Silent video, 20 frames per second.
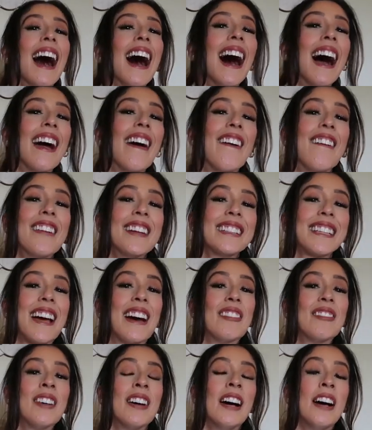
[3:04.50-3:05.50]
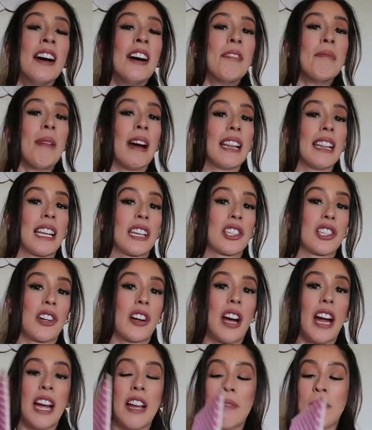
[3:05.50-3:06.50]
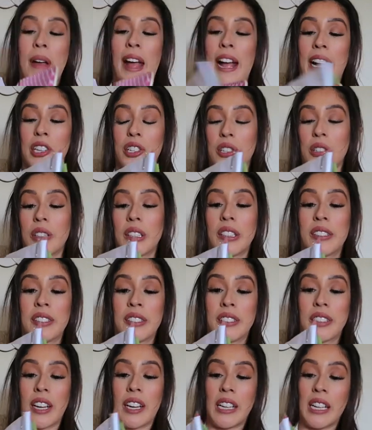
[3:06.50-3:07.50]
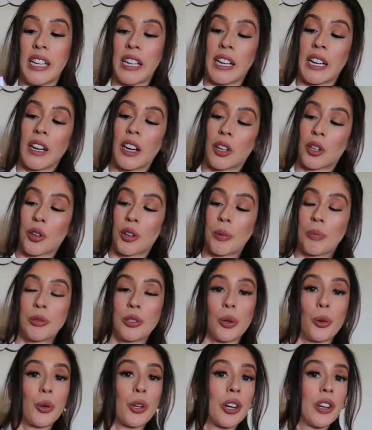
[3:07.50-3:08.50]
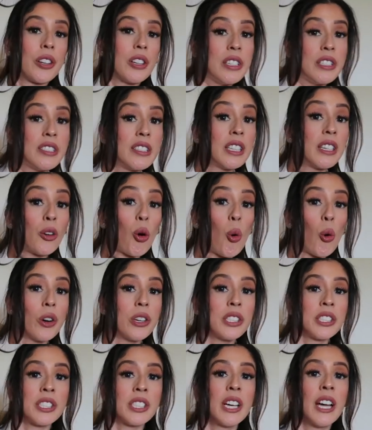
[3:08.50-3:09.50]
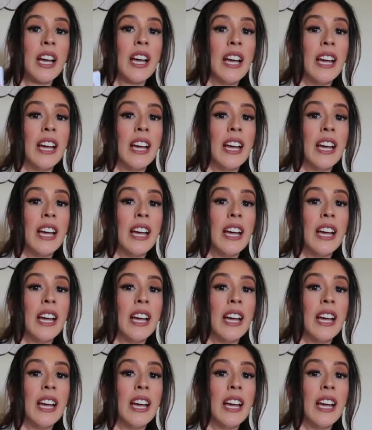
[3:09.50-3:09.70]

I always have my lecture. I am actually studying a cryptocurrency course,